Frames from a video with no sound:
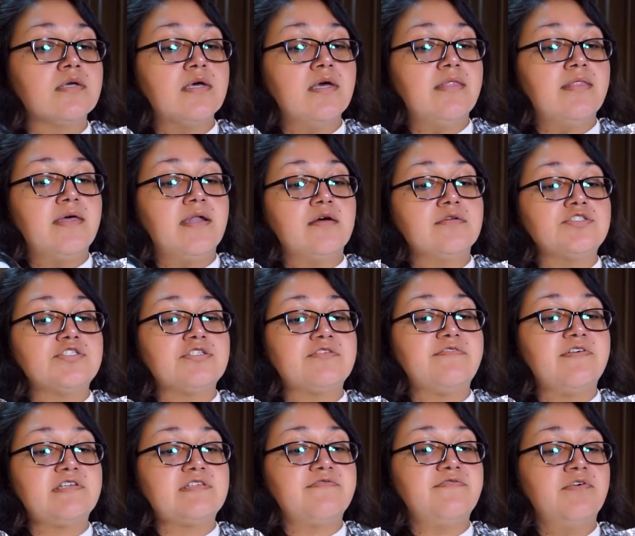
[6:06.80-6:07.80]
And then I'll just
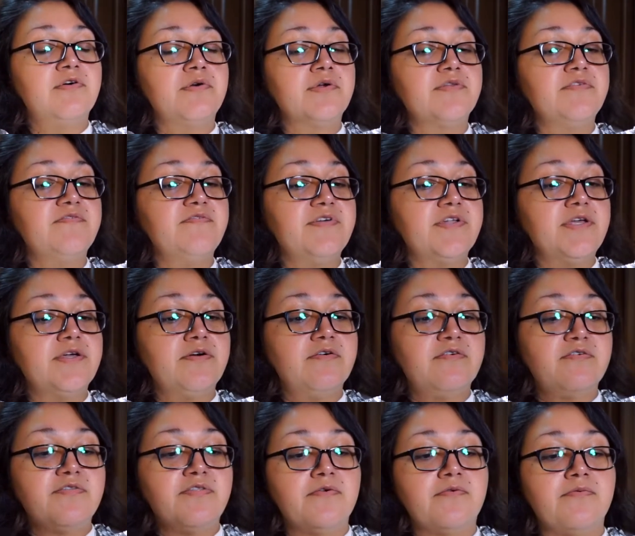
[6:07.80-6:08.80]
fast forward the video
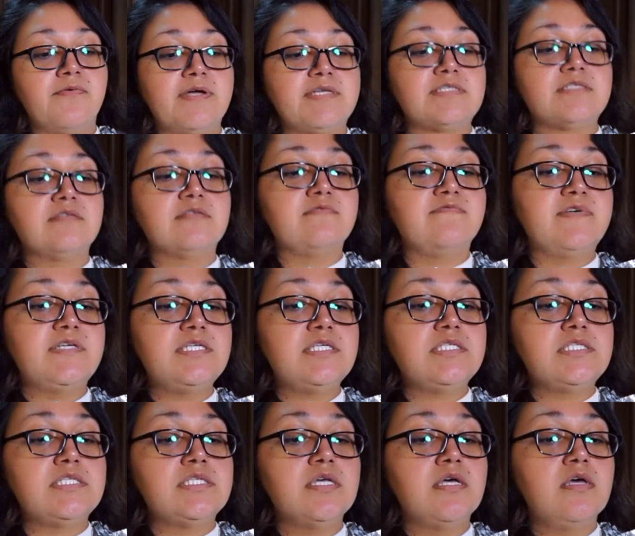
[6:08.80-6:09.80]
for the rest of this,
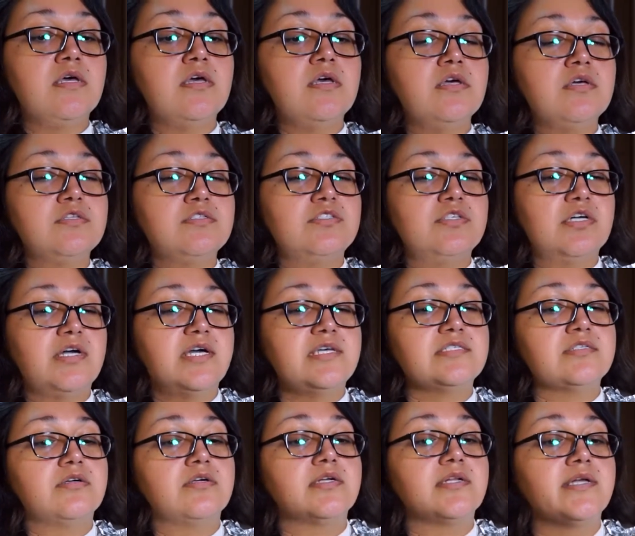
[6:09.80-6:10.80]
so you
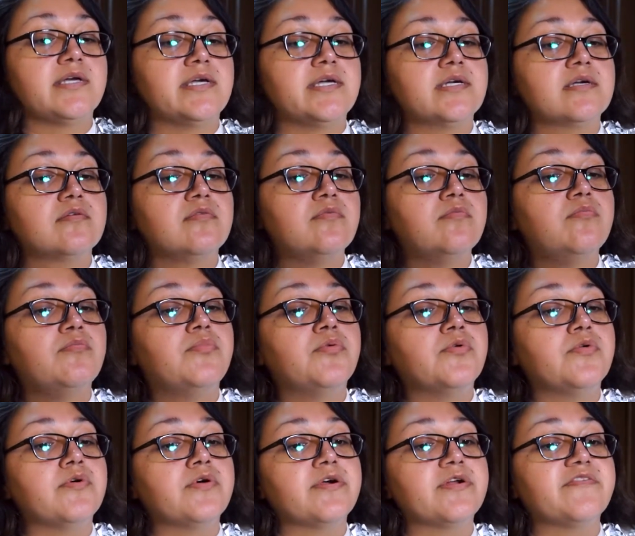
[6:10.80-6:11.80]
guys aren't like
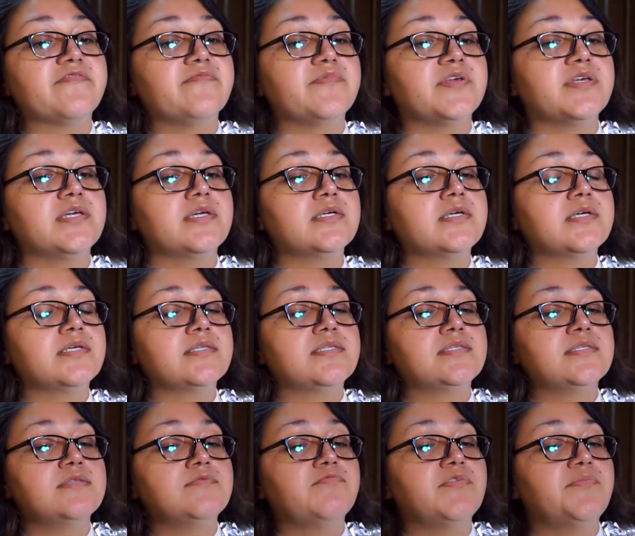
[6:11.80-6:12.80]
bored of me
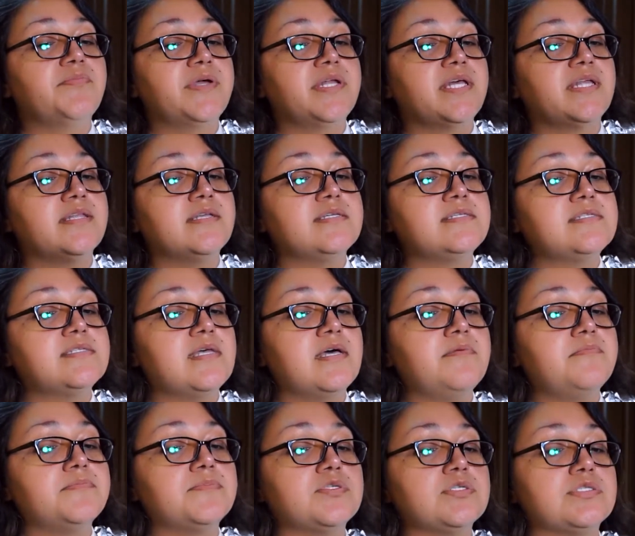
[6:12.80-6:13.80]
repeating this
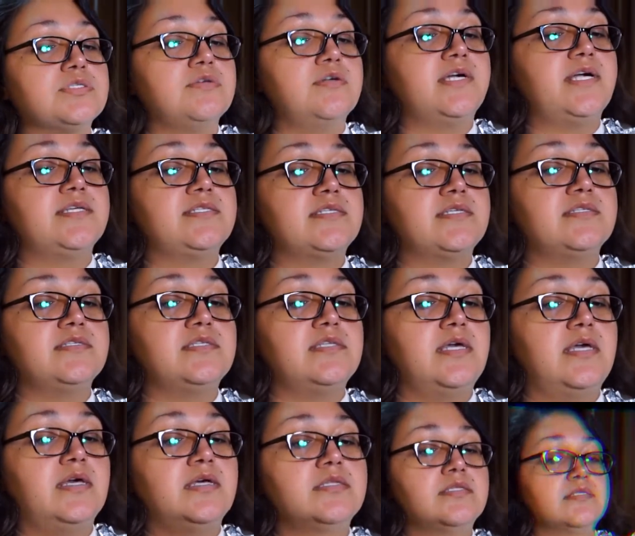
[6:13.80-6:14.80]
step, just so you guys can
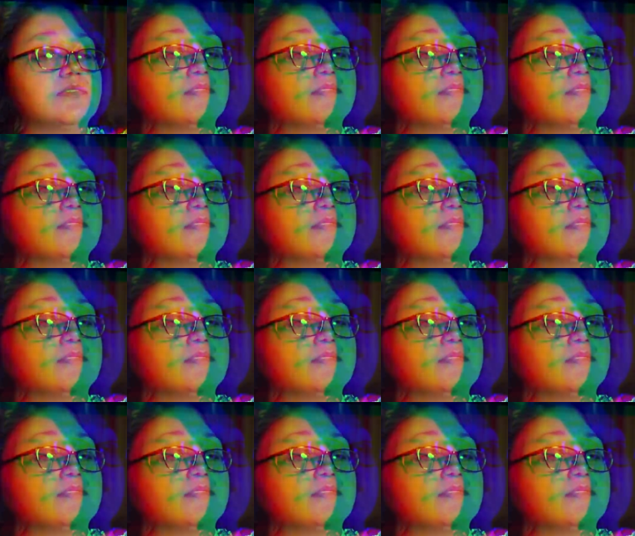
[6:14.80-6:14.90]
see it.